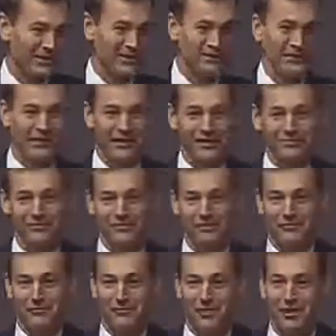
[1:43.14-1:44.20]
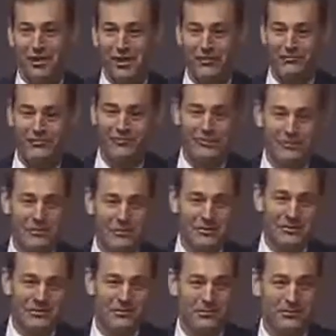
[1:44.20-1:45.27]
2005,
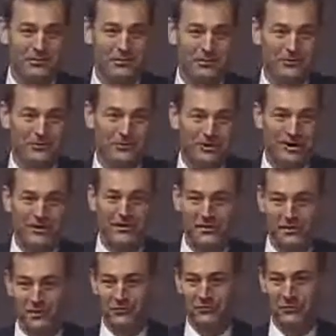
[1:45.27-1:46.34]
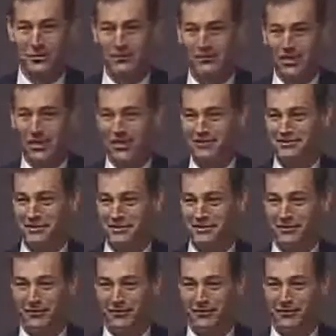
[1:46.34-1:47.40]
we were trying to enroll
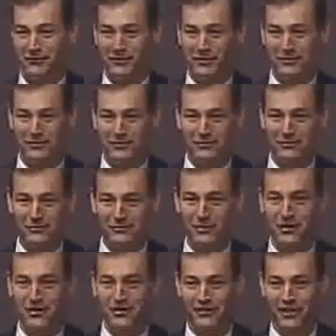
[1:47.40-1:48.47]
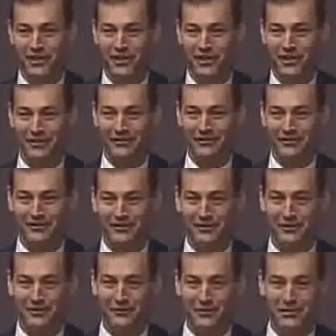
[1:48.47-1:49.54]
patients in a research trial that I had
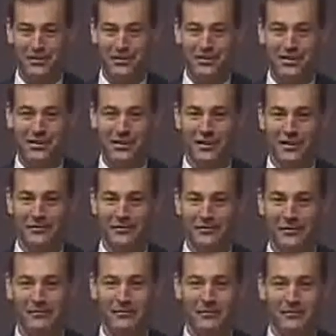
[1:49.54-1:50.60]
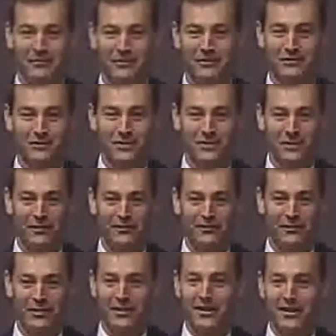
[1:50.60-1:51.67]
going on, and I was having a real
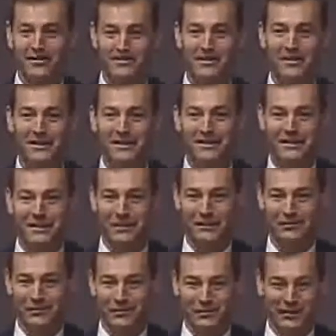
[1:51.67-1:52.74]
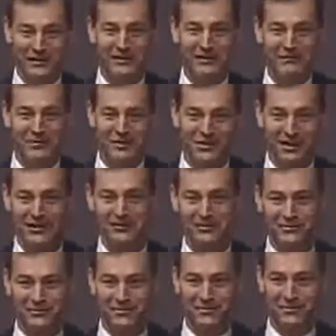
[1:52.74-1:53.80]
hard time getting anyone
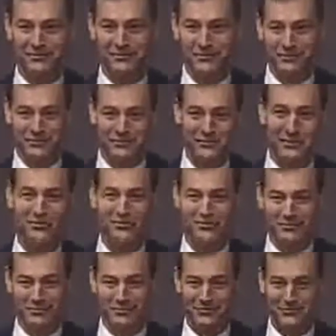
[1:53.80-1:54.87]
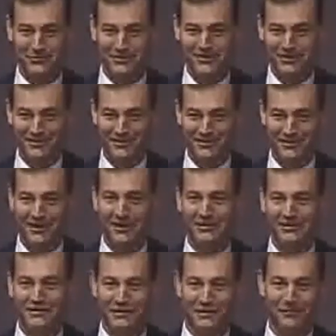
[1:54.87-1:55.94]
interested even in going to a CT
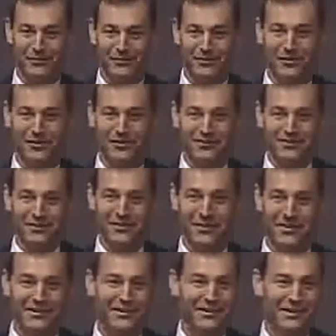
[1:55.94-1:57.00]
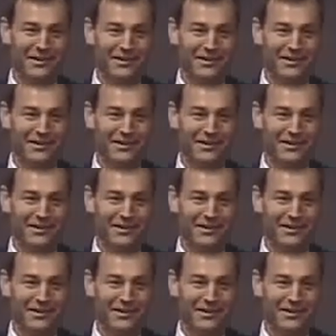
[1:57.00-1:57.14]
scanner to have their heart done.